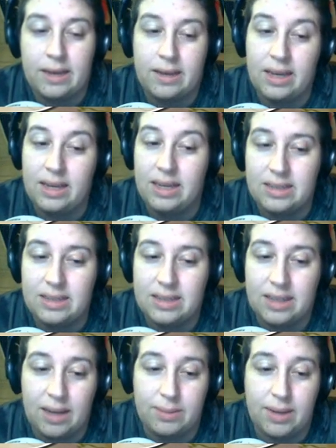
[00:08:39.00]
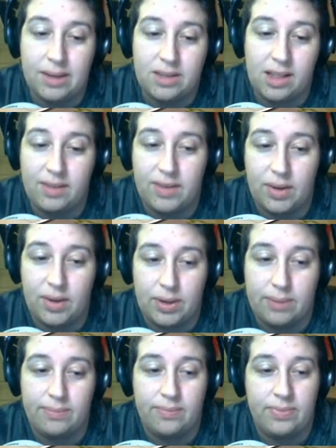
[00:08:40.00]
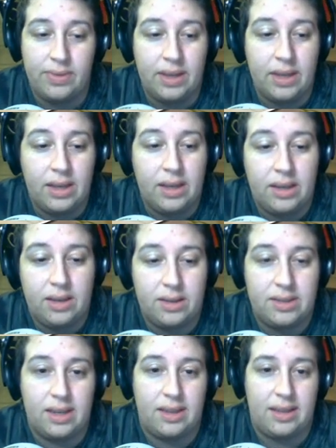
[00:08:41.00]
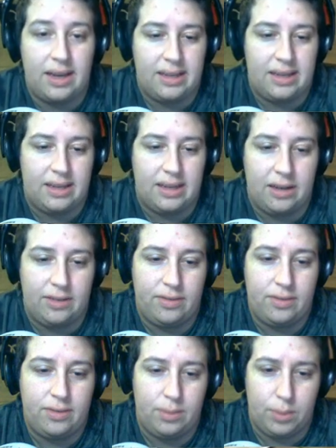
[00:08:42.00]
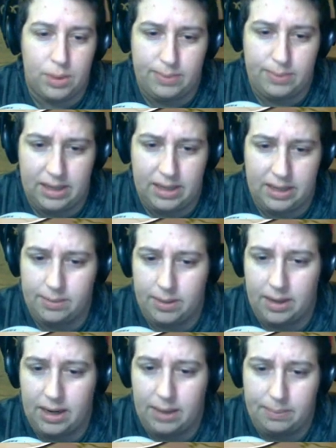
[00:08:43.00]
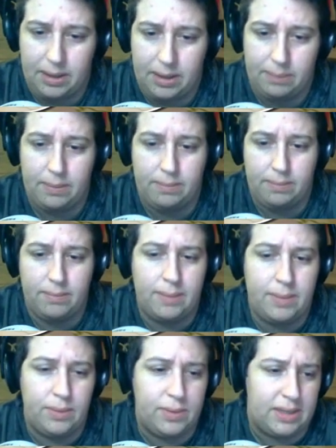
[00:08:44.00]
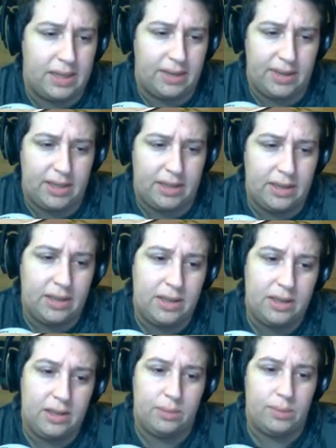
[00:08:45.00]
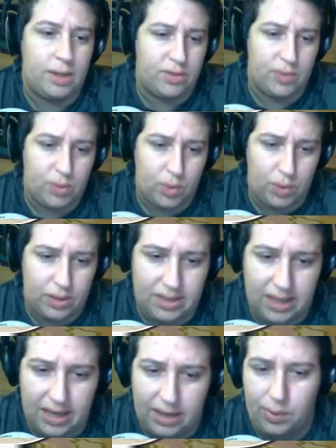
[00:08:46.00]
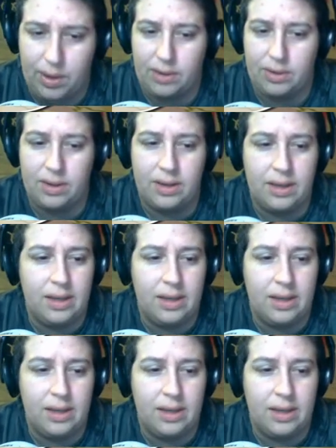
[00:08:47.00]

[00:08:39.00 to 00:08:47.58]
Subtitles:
Kids, come down to the living room. You could tell the idea was making him unhappy, but Mommy wasn't giving you much of a choice to hang around.